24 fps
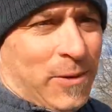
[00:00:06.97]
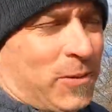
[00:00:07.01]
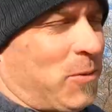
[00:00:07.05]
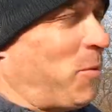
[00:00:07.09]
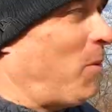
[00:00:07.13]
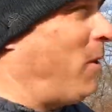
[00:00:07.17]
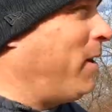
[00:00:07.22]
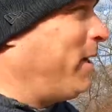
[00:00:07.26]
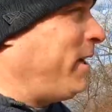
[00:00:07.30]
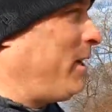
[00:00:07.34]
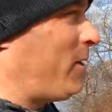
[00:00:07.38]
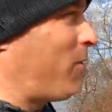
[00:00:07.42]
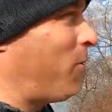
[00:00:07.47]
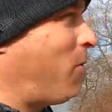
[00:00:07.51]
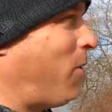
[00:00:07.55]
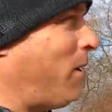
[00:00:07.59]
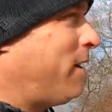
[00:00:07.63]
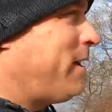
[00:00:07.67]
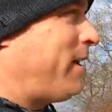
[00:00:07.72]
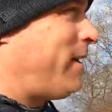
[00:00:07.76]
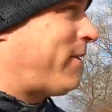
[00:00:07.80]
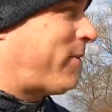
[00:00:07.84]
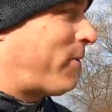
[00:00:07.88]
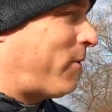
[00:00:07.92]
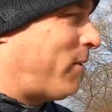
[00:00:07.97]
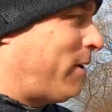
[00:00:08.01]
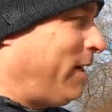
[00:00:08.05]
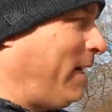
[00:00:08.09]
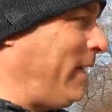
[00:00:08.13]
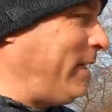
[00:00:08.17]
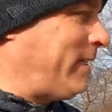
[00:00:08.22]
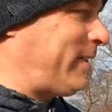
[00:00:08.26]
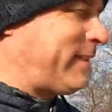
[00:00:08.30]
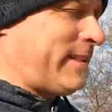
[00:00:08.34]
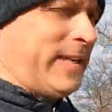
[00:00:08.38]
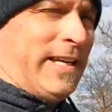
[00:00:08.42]
of
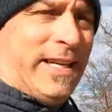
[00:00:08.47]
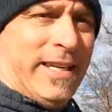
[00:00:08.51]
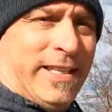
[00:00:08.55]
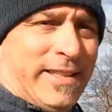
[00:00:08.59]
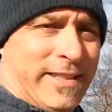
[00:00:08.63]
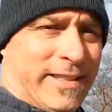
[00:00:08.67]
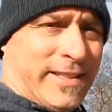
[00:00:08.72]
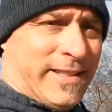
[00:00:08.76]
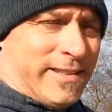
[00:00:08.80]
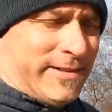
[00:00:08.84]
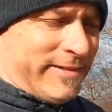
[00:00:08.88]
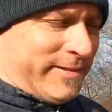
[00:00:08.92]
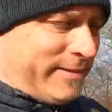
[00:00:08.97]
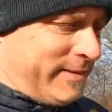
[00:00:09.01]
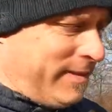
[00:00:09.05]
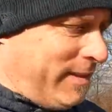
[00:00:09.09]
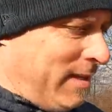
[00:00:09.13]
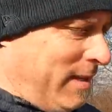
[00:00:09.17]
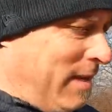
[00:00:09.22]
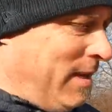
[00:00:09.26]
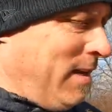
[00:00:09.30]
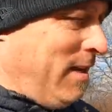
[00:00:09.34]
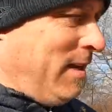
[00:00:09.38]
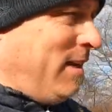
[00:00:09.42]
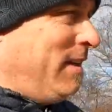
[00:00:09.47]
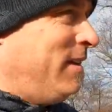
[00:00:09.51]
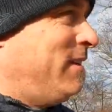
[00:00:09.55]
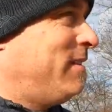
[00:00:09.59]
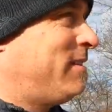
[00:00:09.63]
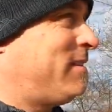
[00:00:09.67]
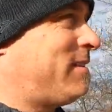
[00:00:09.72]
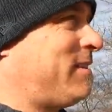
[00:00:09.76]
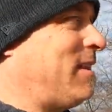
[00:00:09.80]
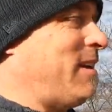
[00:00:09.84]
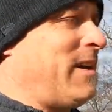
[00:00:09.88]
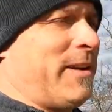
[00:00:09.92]
2023 season.
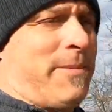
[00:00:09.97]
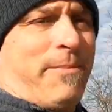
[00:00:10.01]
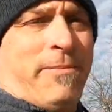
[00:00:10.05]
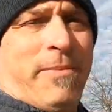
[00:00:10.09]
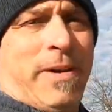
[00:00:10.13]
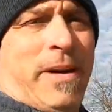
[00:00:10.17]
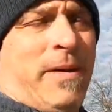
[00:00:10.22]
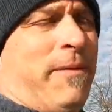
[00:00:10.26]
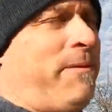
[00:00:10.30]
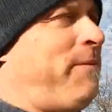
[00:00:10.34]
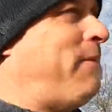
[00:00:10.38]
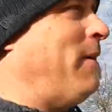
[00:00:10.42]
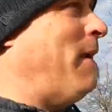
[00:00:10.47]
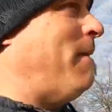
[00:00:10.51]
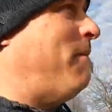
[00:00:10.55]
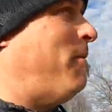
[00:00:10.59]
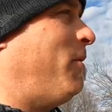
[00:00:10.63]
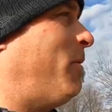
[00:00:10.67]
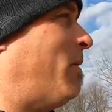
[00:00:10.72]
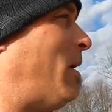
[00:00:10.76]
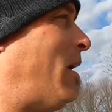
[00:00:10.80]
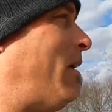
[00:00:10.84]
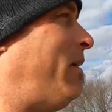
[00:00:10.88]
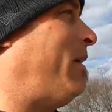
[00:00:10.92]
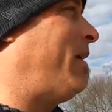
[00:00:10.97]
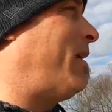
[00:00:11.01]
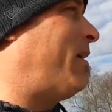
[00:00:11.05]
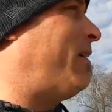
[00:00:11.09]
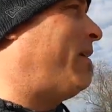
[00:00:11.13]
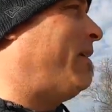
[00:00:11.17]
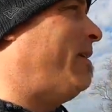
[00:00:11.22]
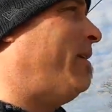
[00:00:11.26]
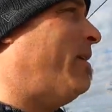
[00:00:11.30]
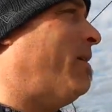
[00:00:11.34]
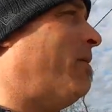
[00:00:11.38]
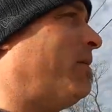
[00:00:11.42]
It's like mid-February. I
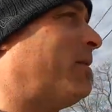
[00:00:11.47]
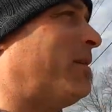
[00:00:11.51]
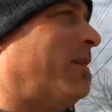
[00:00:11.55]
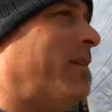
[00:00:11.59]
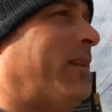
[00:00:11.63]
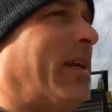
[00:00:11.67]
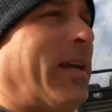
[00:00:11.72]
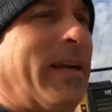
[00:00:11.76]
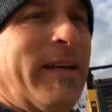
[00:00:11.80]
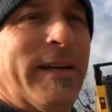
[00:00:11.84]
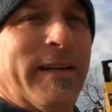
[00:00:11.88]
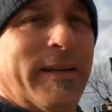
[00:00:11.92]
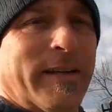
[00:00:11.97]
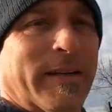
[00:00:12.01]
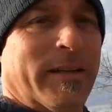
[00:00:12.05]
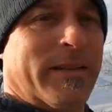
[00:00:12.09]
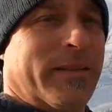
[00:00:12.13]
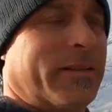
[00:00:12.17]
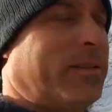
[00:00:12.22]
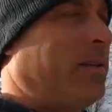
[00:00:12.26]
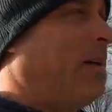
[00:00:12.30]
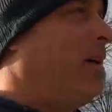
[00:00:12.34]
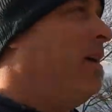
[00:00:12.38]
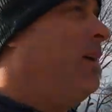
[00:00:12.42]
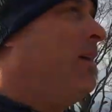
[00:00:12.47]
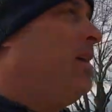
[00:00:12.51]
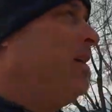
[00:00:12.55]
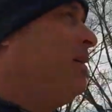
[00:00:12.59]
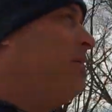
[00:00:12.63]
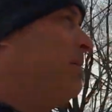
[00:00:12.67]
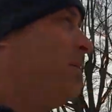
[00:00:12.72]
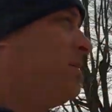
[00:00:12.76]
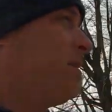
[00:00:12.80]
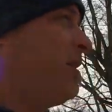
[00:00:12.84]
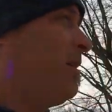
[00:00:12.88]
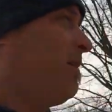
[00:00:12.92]
don't even know what the date is.
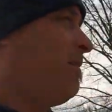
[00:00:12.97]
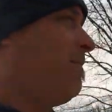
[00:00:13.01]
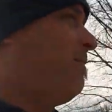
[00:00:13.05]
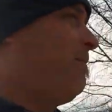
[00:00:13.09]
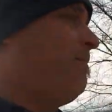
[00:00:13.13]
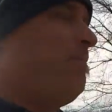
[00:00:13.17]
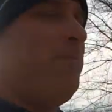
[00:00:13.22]
It's like